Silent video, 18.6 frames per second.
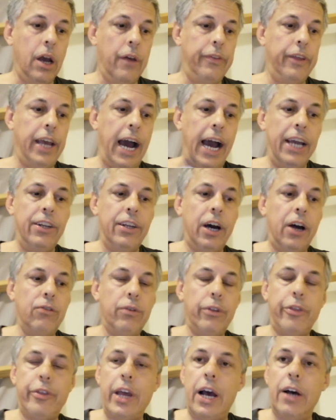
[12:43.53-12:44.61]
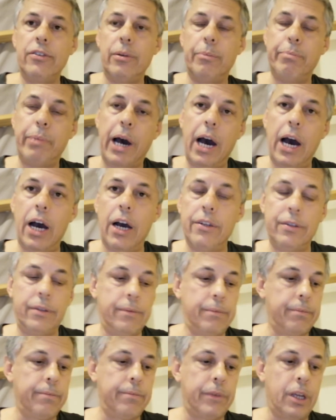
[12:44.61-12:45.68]
the 800,000 baht
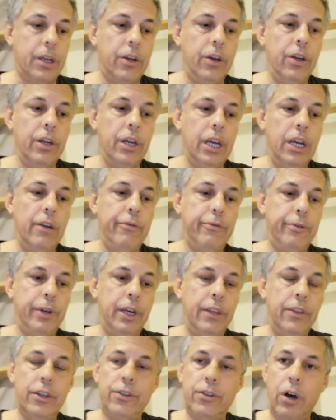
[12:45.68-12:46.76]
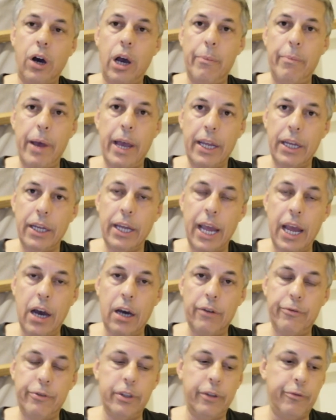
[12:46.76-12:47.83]
you need in the Thai bank
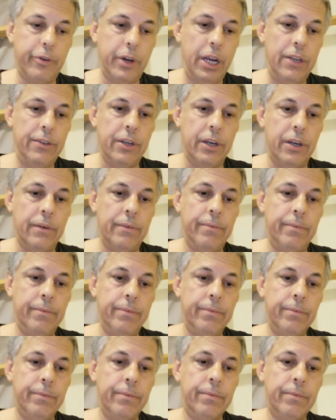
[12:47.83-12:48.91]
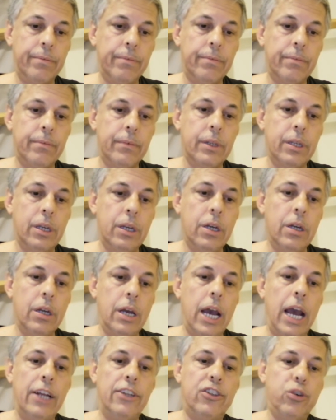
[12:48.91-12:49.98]
account for the visa,
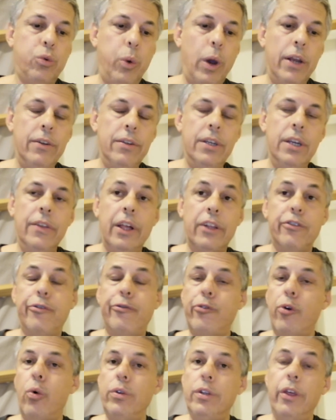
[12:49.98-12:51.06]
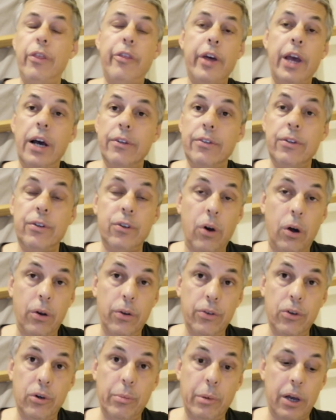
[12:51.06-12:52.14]
at 20, that's $40,000
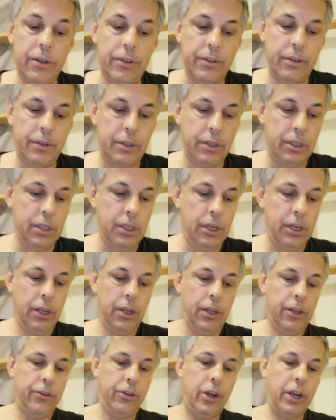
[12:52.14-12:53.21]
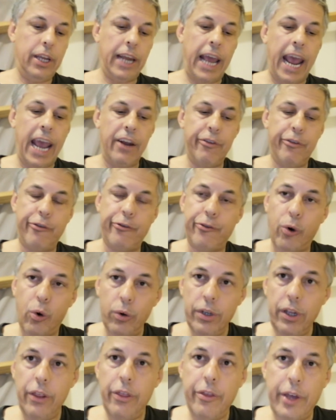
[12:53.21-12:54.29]
almost. So you can add
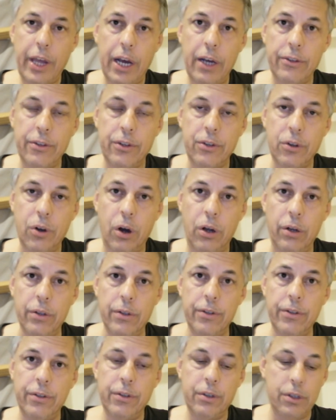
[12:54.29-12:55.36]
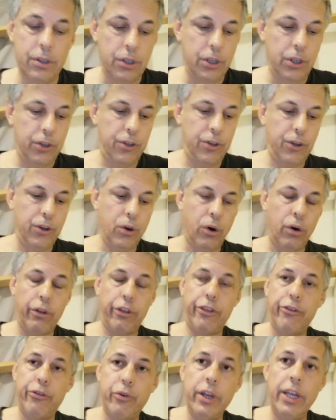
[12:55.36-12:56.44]
$40,000 to your
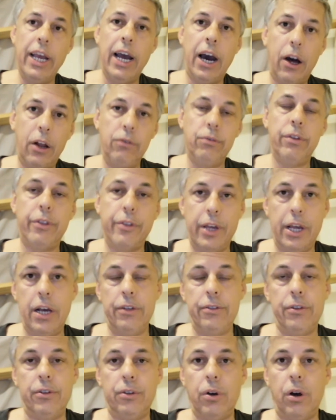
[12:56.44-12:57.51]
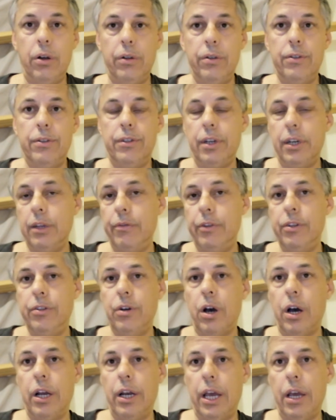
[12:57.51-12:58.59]
$300,000 to live in
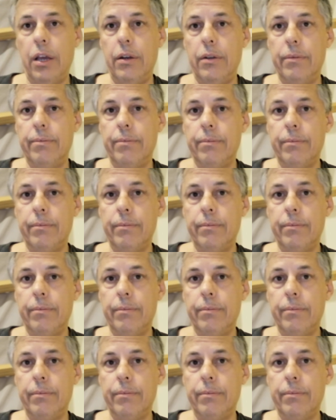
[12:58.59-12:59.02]
Thailand.